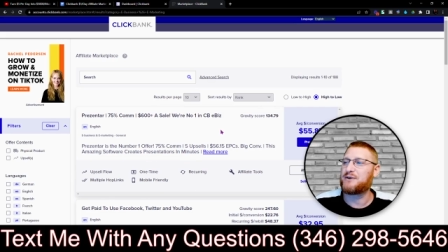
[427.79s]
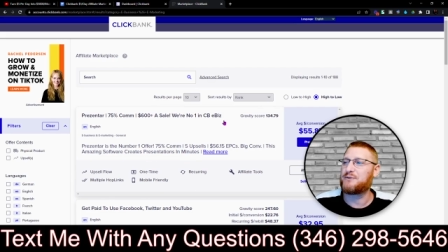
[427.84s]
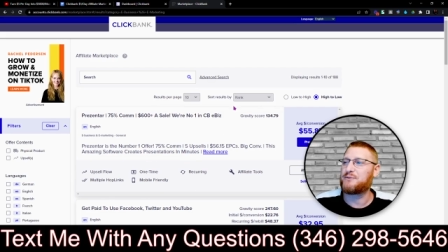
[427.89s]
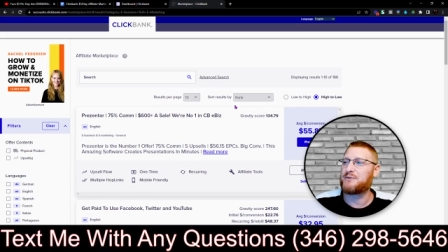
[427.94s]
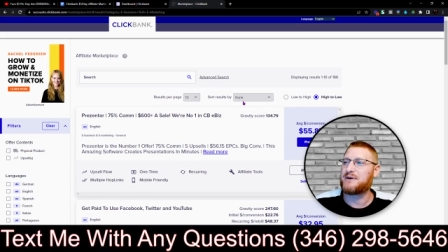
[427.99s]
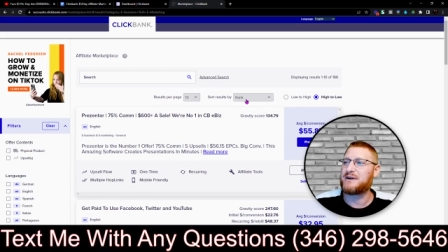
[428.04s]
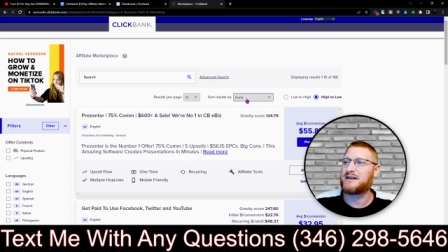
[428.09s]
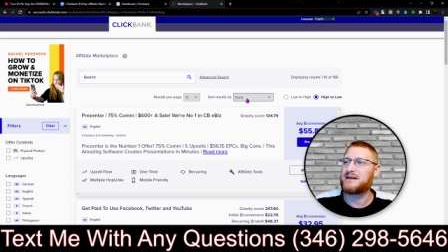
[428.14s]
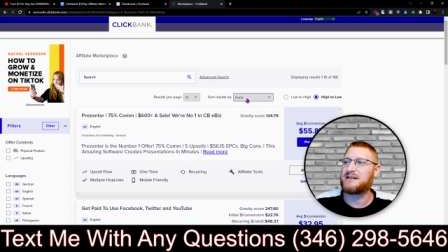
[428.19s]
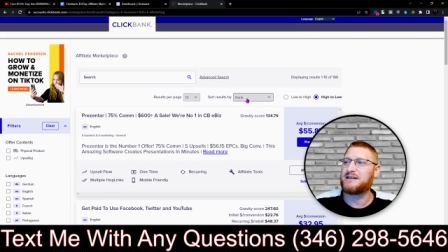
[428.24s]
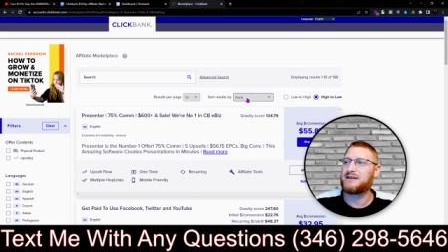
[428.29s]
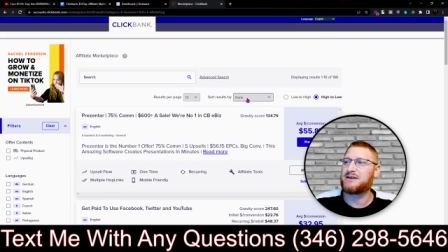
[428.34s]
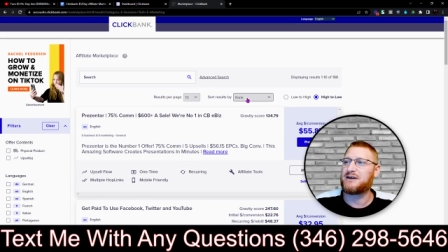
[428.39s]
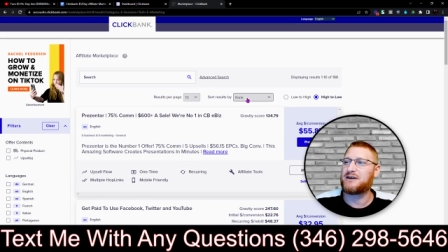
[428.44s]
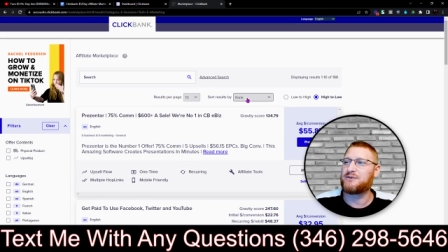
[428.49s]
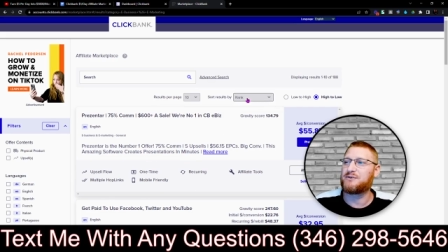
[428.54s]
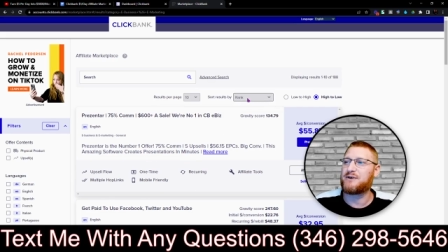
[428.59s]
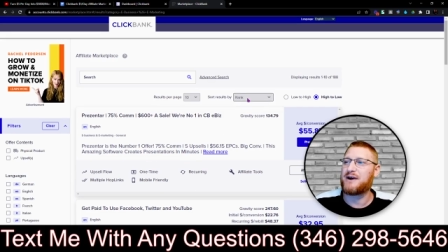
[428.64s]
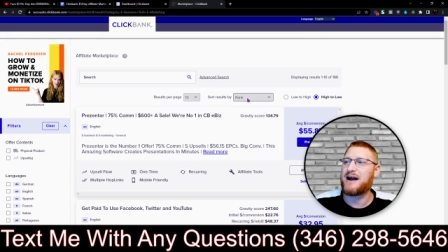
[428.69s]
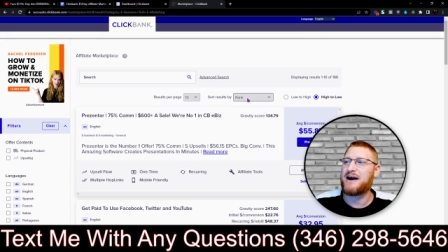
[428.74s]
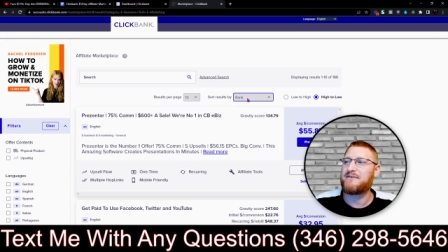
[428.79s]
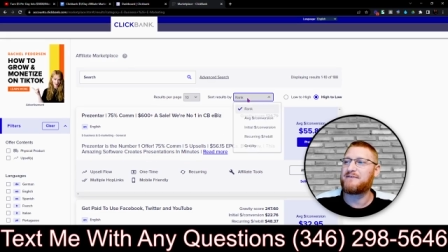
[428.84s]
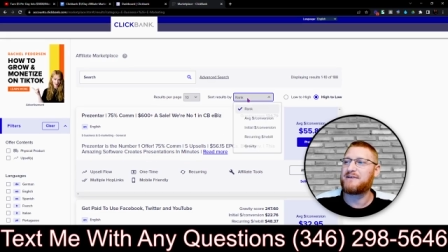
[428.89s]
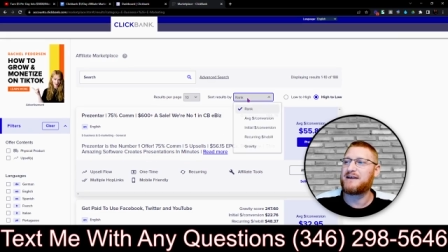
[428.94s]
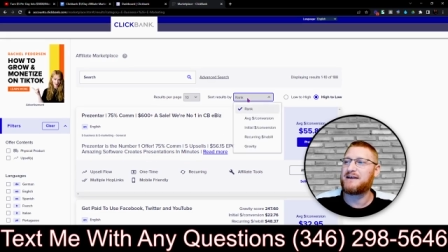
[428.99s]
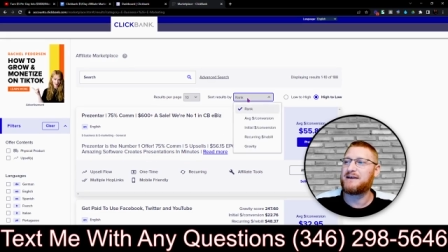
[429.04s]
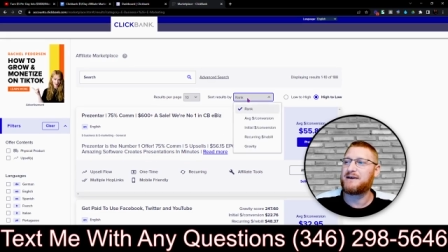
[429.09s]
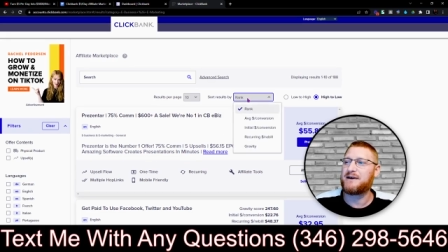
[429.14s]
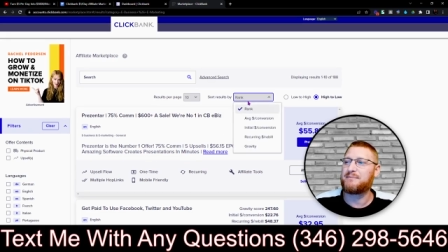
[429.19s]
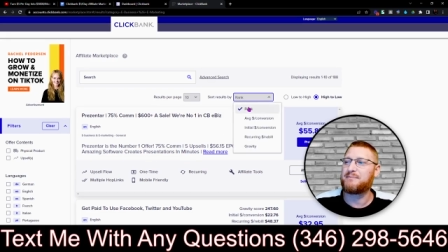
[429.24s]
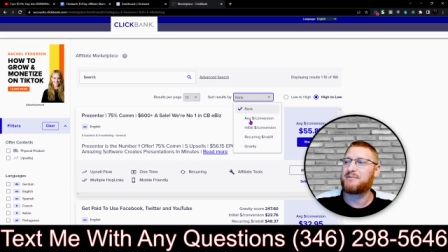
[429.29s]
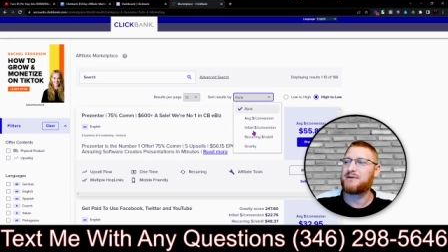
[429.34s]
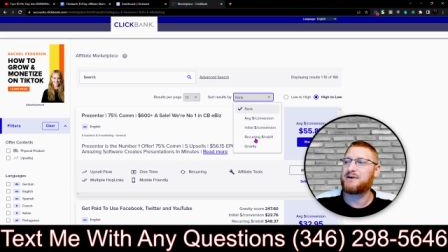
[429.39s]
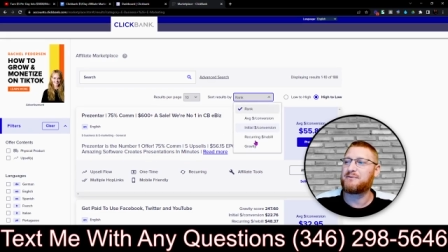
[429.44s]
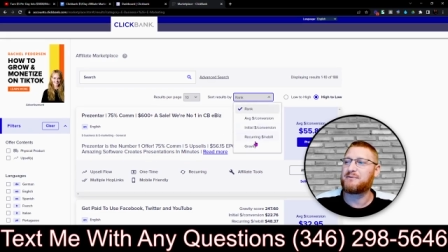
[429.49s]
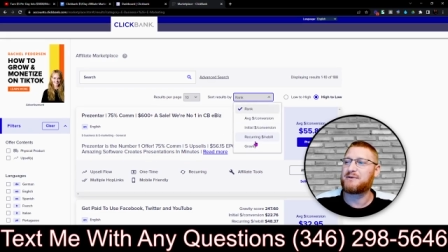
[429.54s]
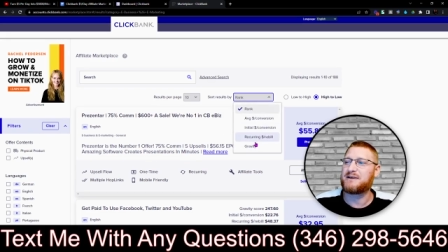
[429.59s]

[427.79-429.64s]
we're gonna click on gravity up here.